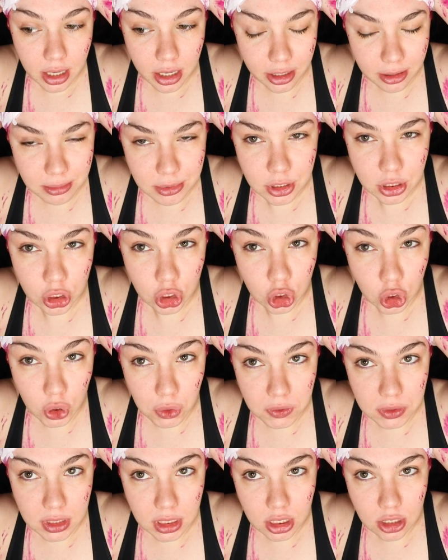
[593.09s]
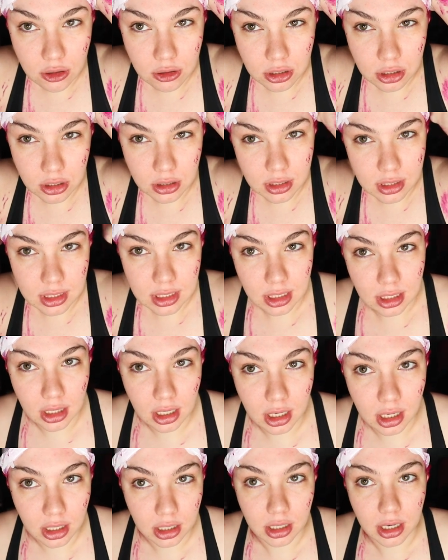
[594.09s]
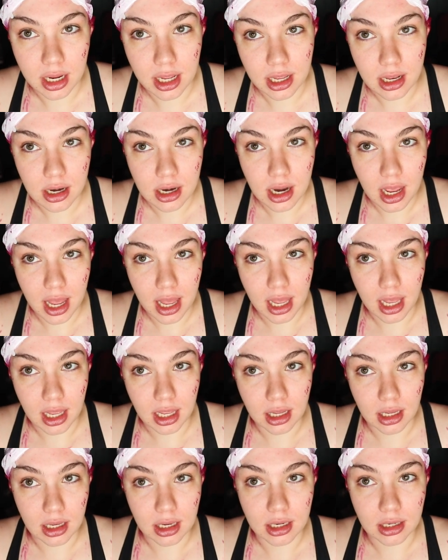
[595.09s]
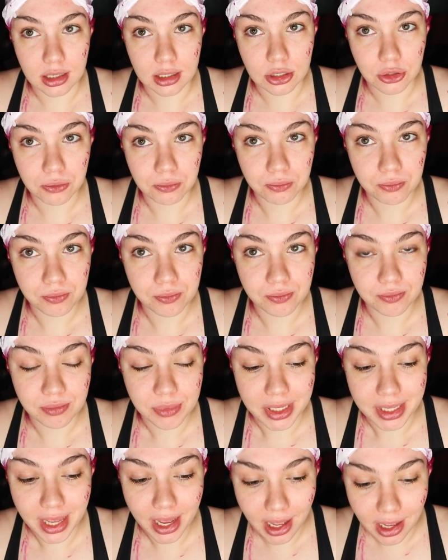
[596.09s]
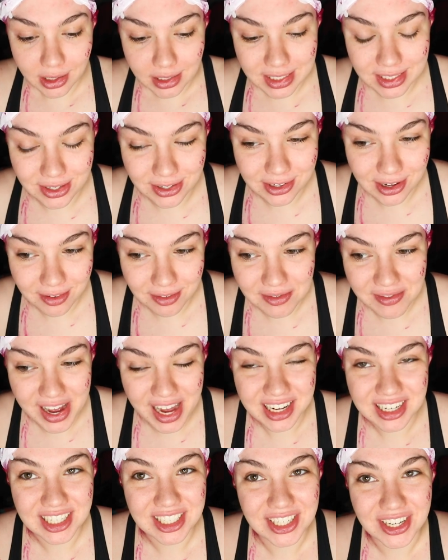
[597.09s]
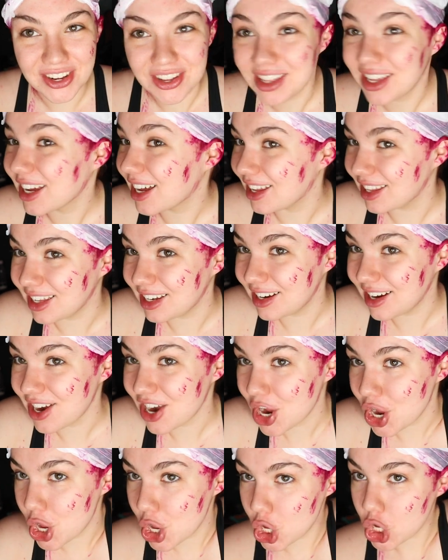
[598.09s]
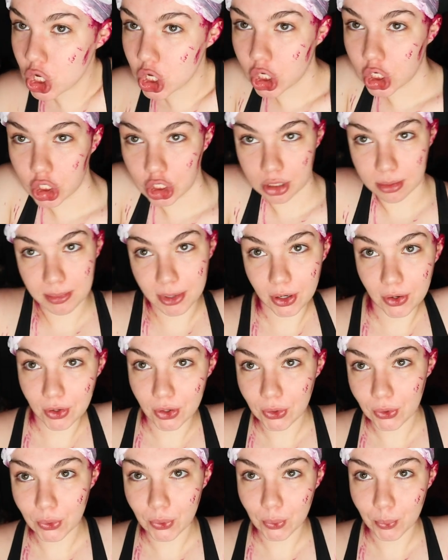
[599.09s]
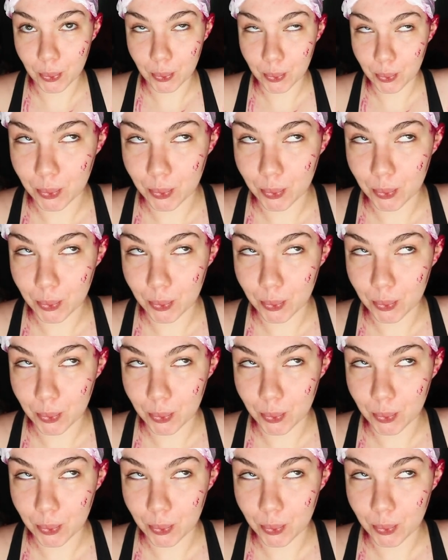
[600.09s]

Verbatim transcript: helps close the cuticle and seal the color in. And yeah, so I'll be back to show you the color tomorrow.